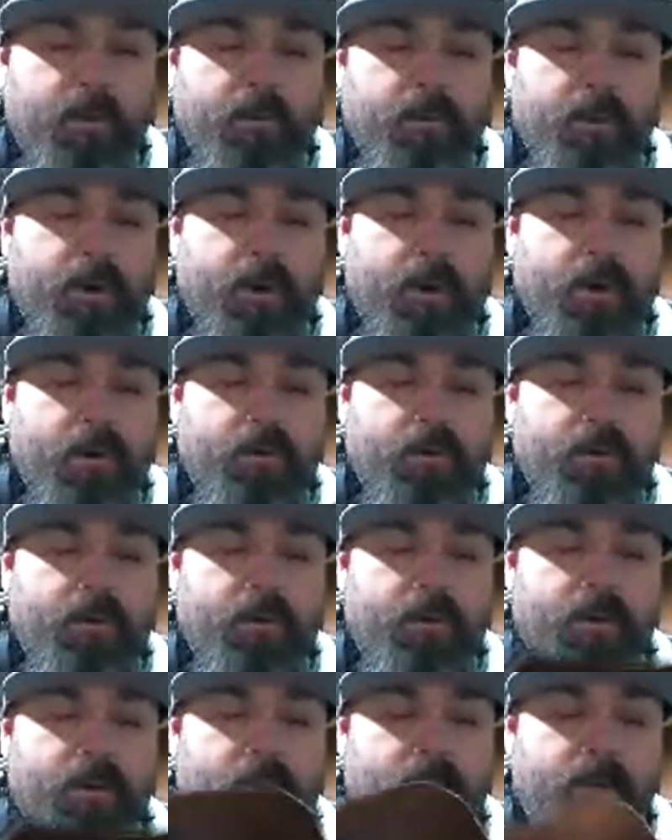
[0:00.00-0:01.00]
around
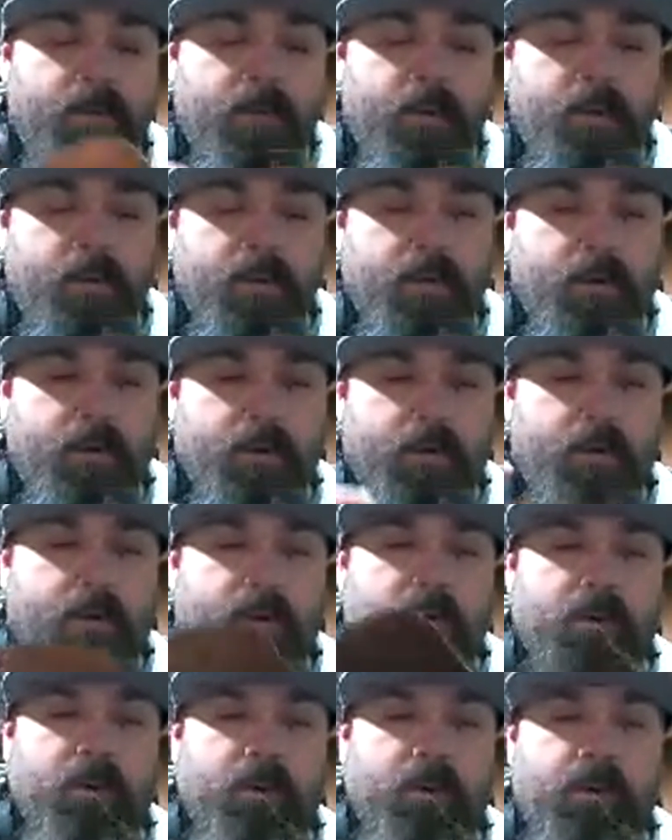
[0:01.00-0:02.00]

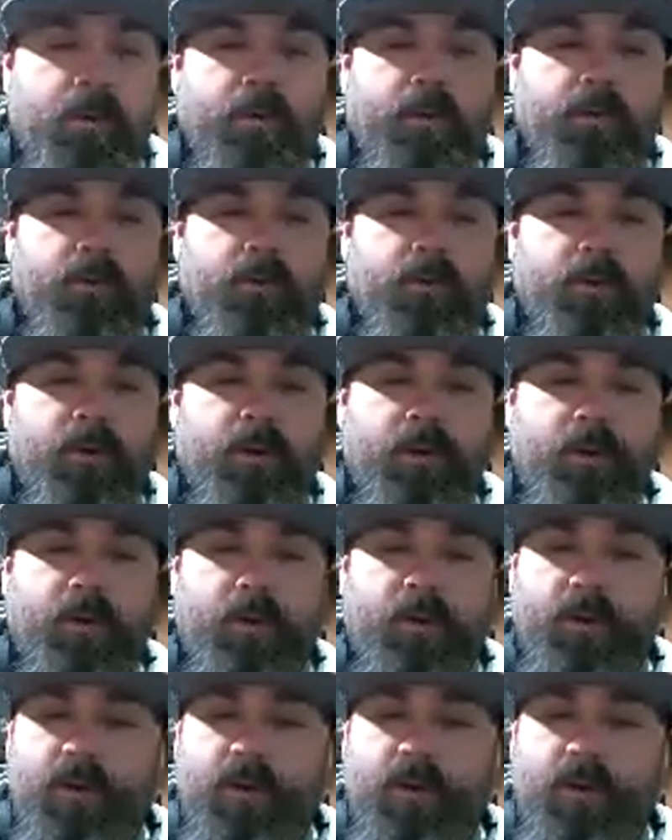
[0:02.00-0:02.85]
into it.